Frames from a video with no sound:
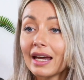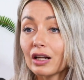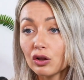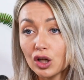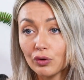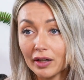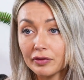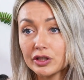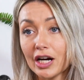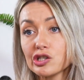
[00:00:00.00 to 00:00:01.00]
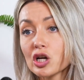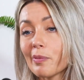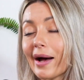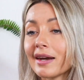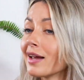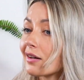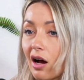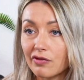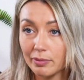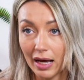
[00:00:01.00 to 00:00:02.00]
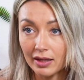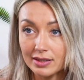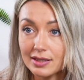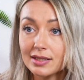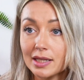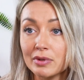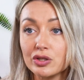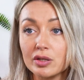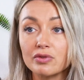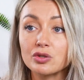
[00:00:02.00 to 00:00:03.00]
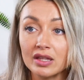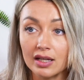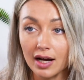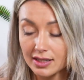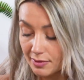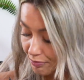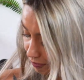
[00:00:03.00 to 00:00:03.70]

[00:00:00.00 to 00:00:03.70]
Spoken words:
It'll look great for texture, but not for balance and symmetry between the eyes.